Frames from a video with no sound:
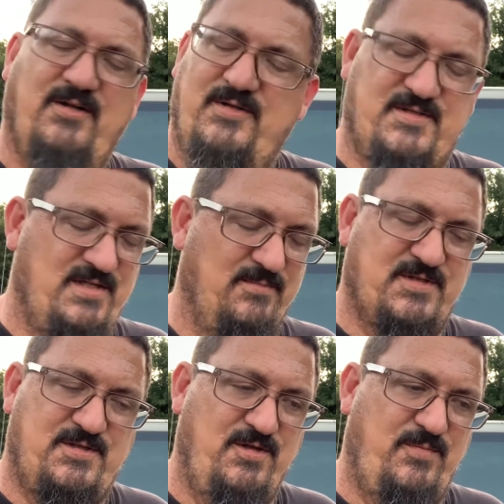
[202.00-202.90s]
know it's
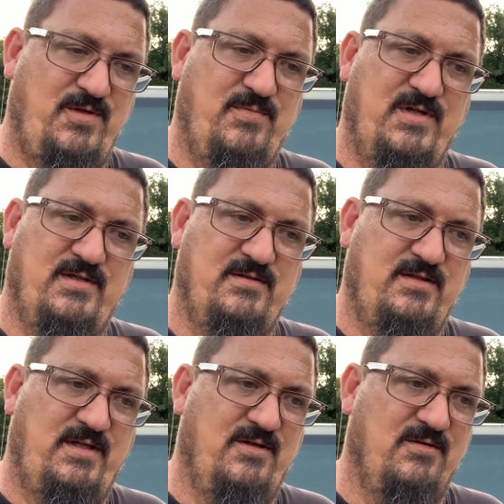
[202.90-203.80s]
something stupid, but,
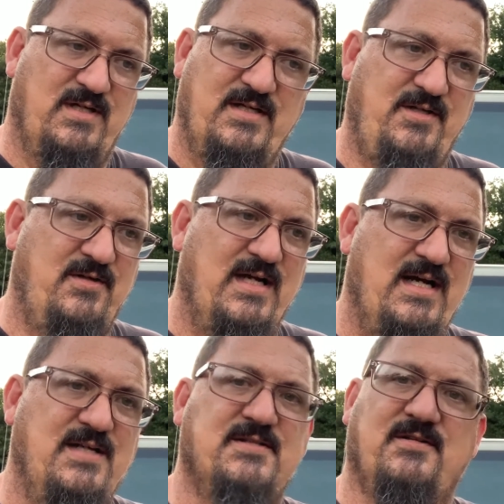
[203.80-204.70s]
a lot of you
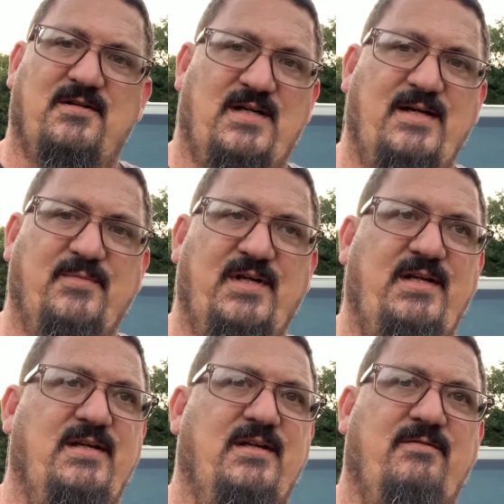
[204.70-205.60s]
guys are like
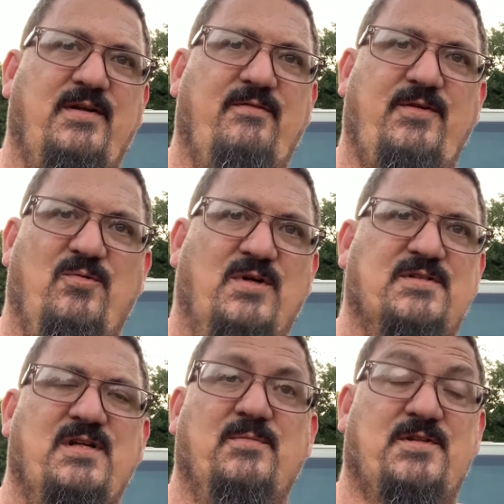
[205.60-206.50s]
me, and if you
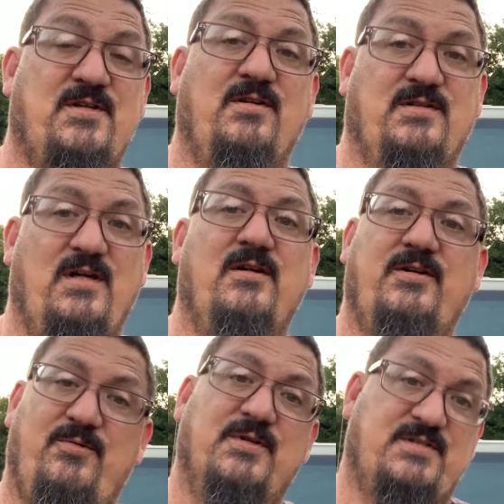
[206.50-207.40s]
want something a certain
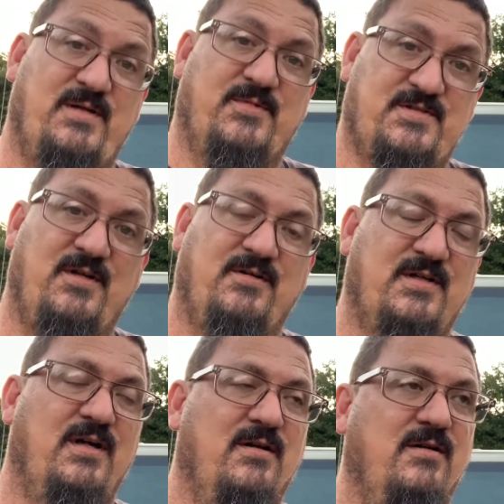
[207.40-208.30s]
color, you want something a
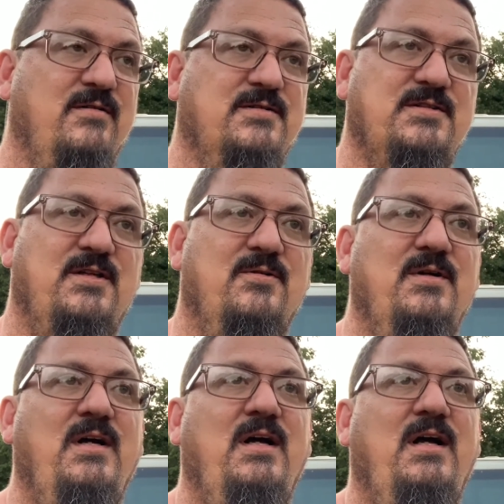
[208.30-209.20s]
certain color. So,